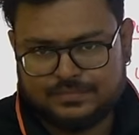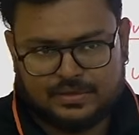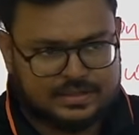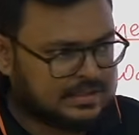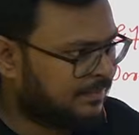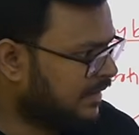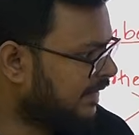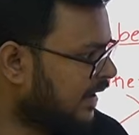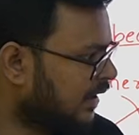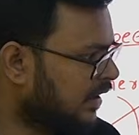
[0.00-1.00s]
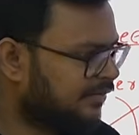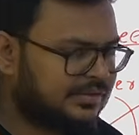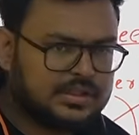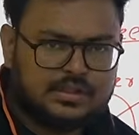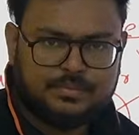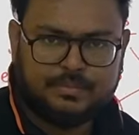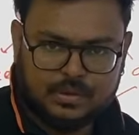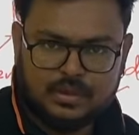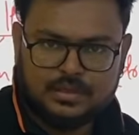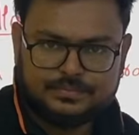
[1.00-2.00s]
For example, you taken off
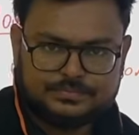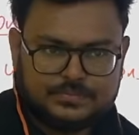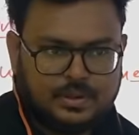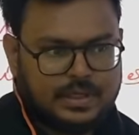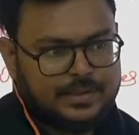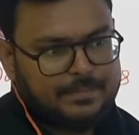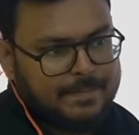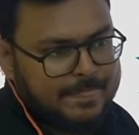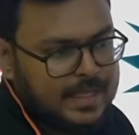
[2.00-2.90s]
mule, okay,